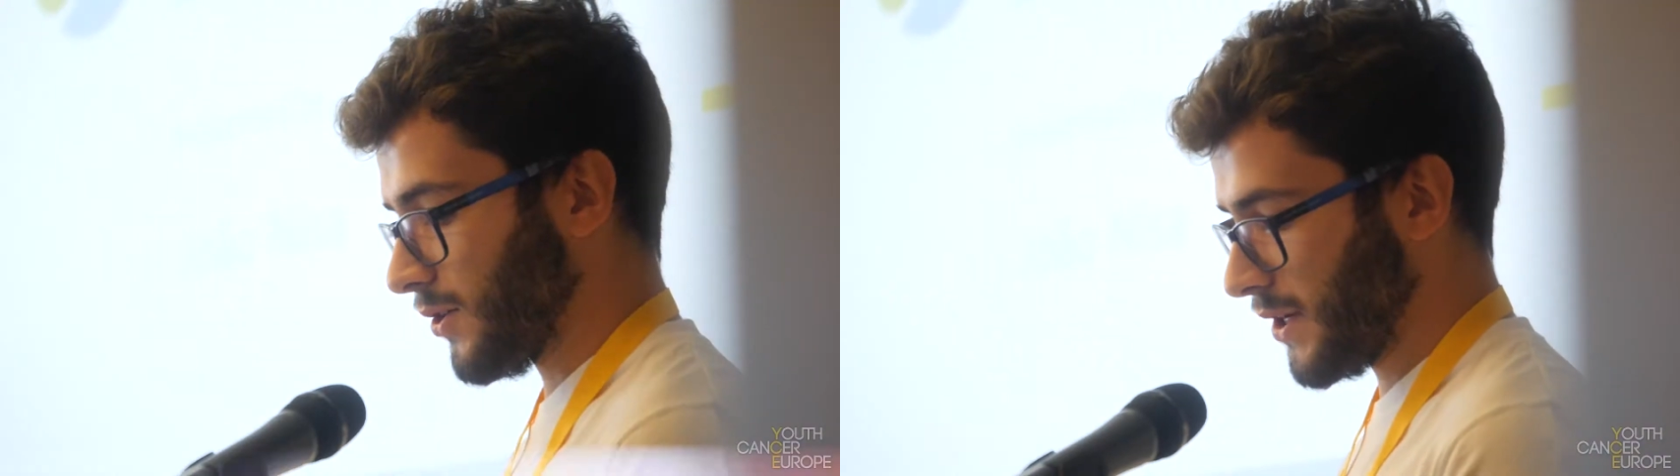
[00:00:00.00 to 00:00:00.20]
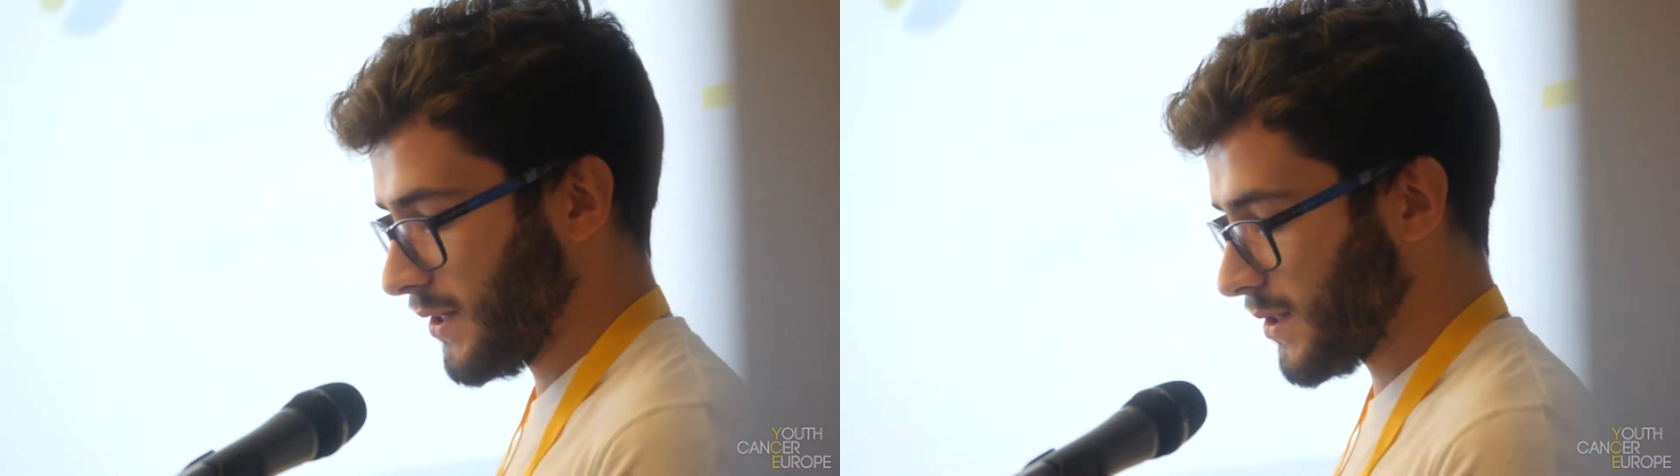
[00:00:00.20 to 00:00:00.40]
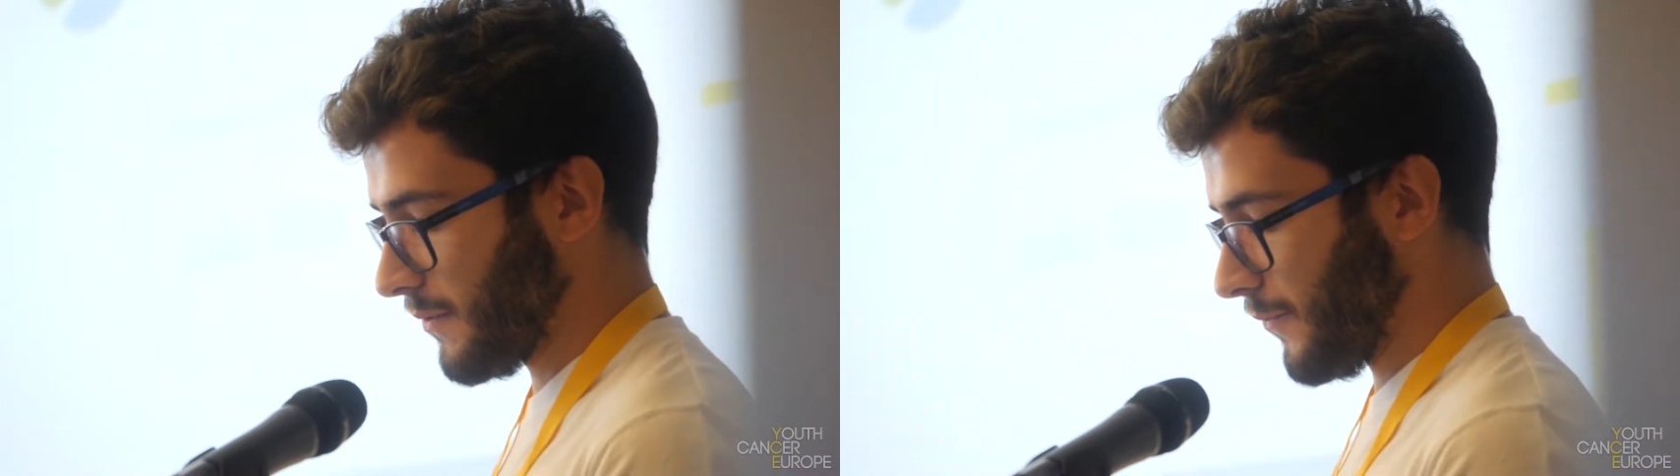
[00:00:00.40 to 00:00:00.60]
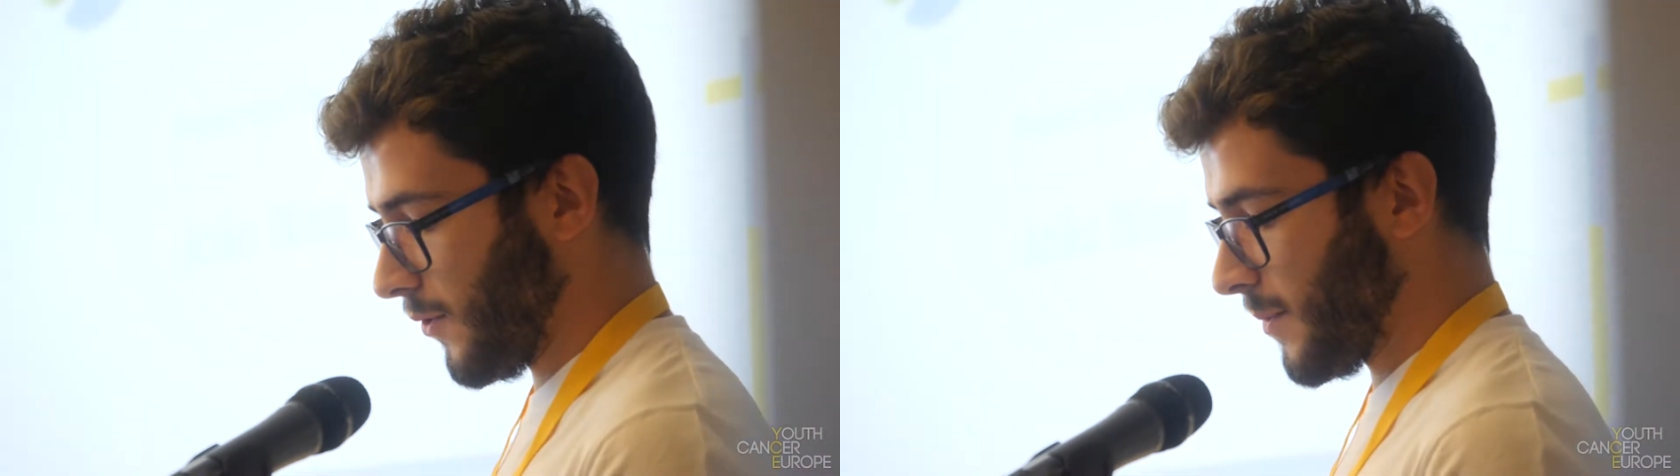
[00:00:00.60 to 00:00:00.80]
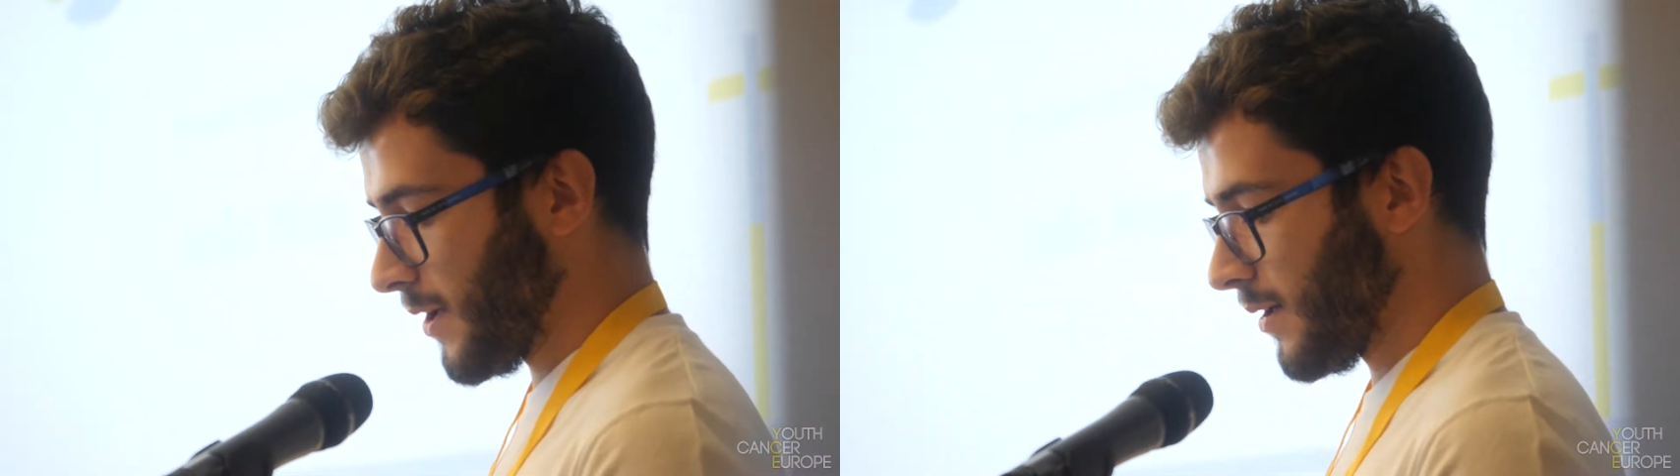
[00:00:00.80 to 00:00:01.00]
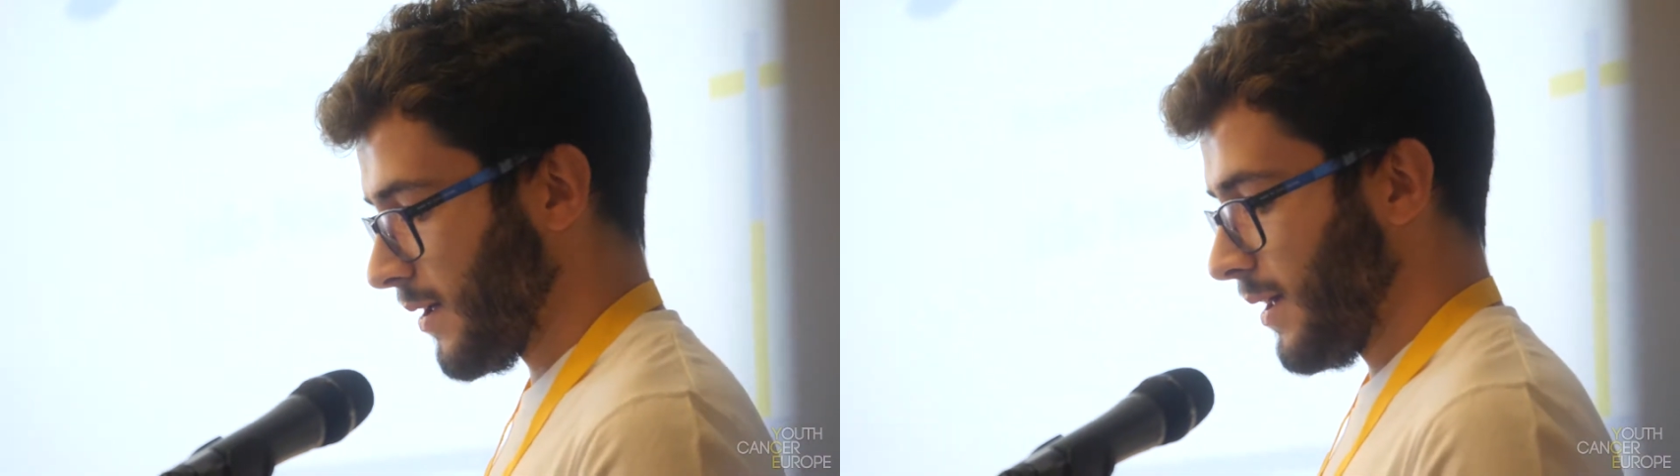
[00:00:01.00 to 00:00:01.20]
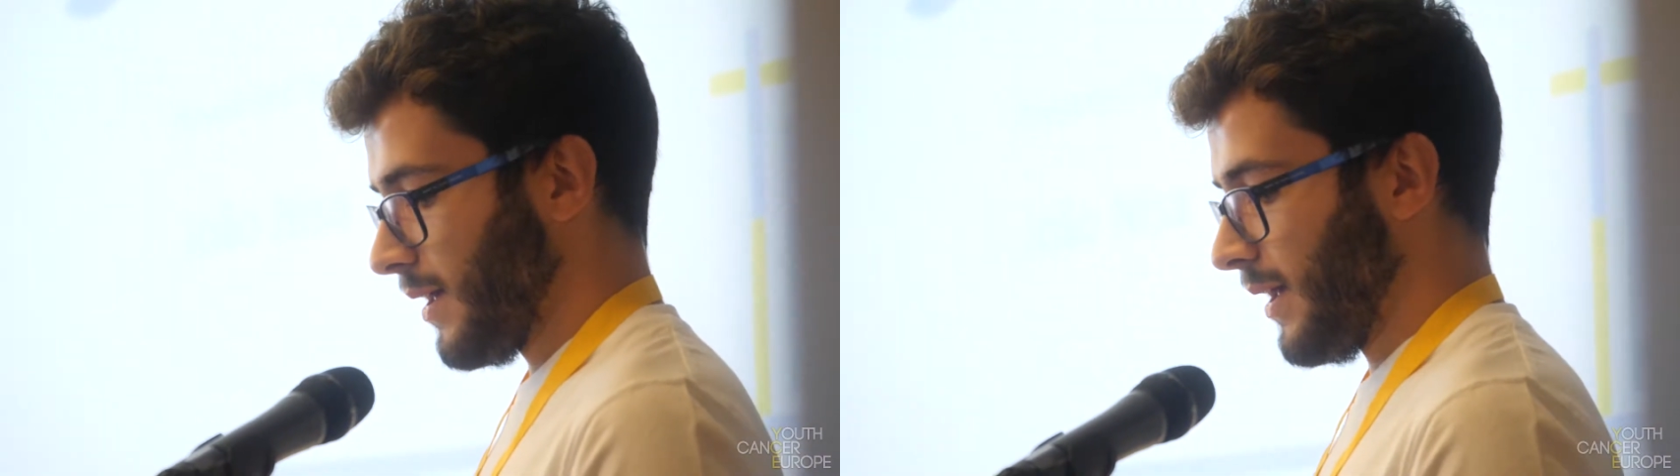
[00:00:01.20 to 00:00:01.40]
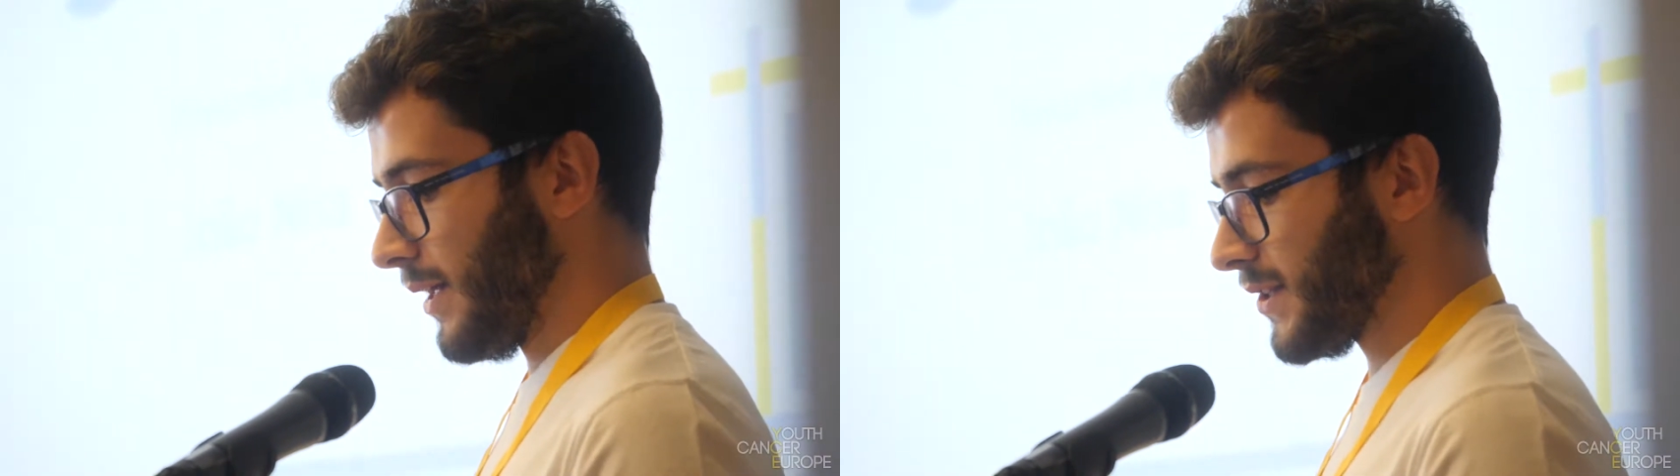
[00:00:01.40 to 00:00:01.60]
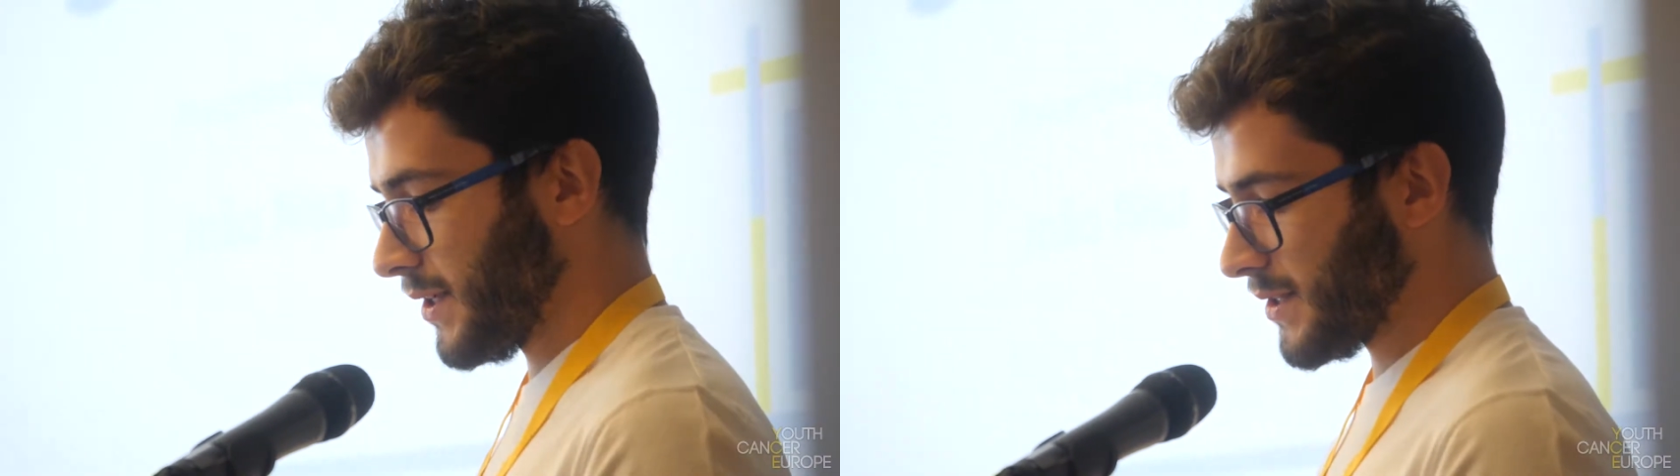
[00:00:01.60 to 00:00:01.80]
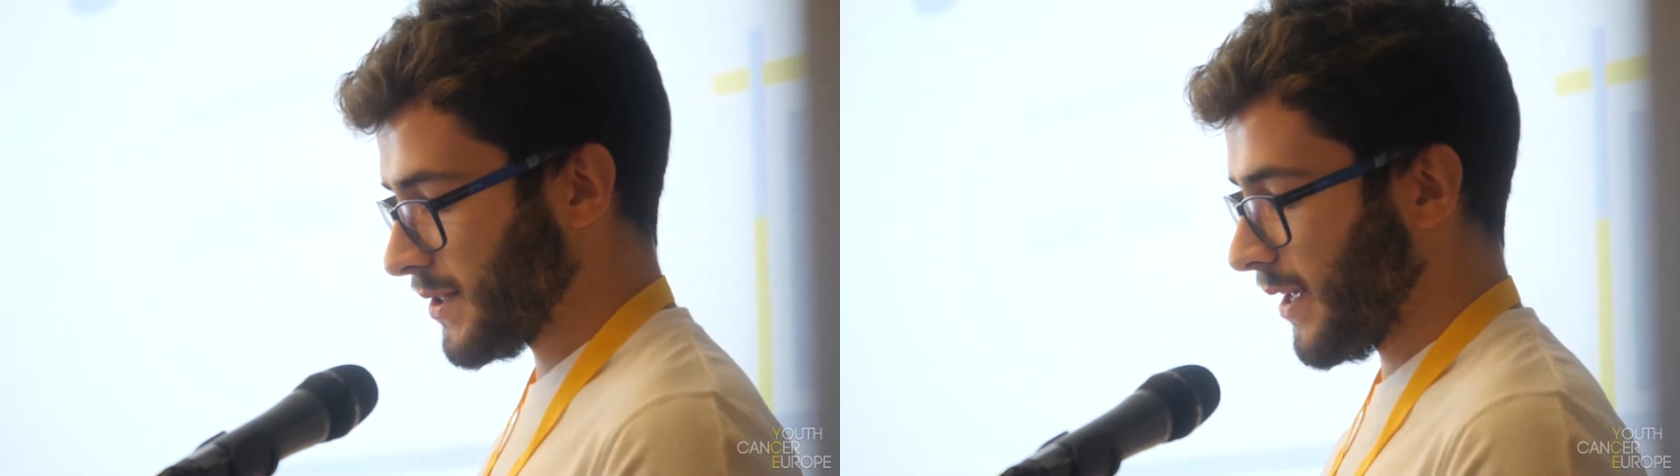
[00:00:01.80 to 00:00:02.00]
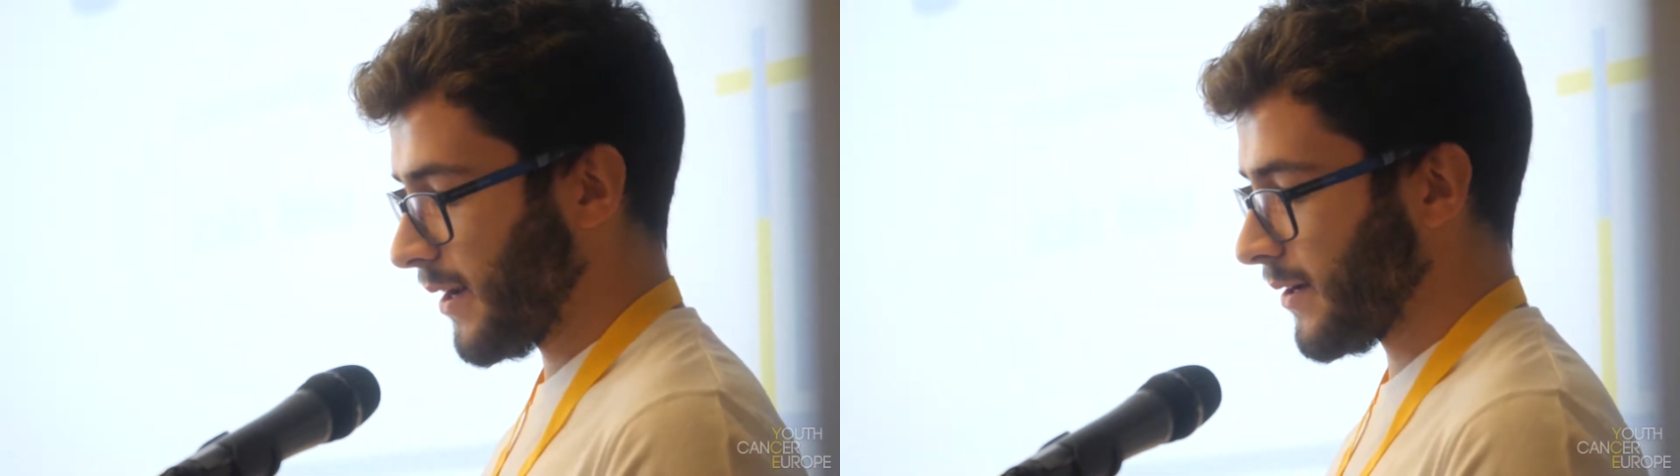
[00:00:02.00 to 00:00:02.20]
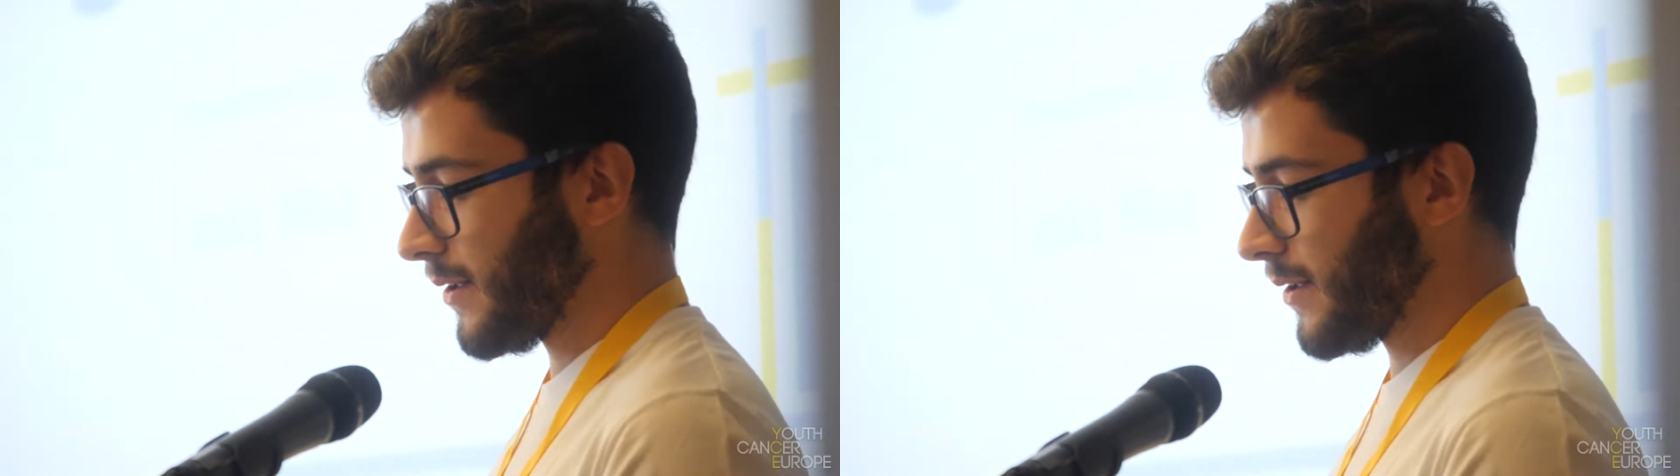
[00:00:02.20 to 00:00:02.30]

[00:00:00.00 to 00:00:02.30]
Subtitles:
In Portugal, we have a